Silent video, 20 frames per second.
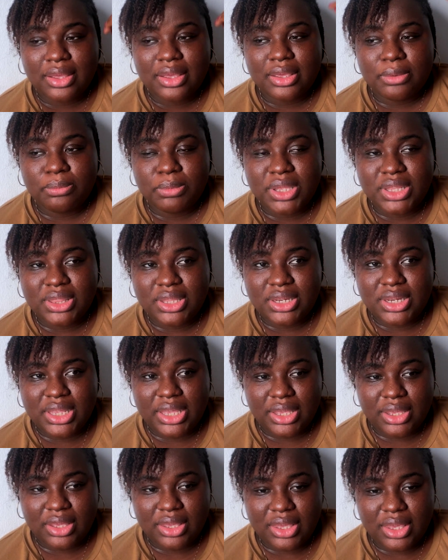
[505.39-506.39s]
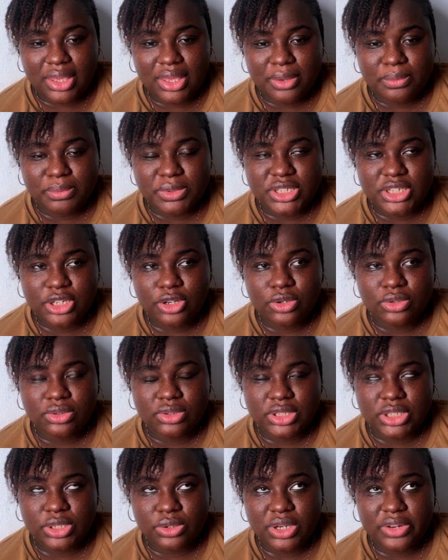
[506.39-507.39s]
Immediately they came,
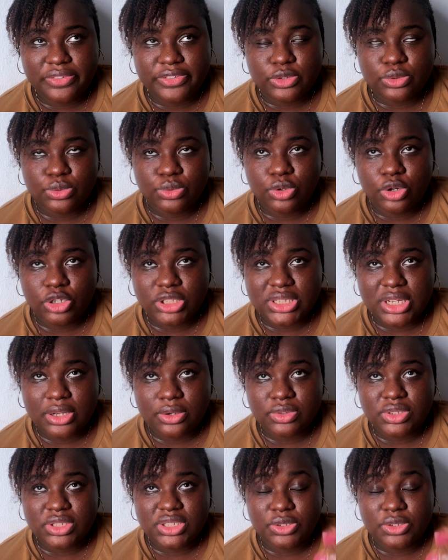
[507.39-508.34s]
the owner of the school got out.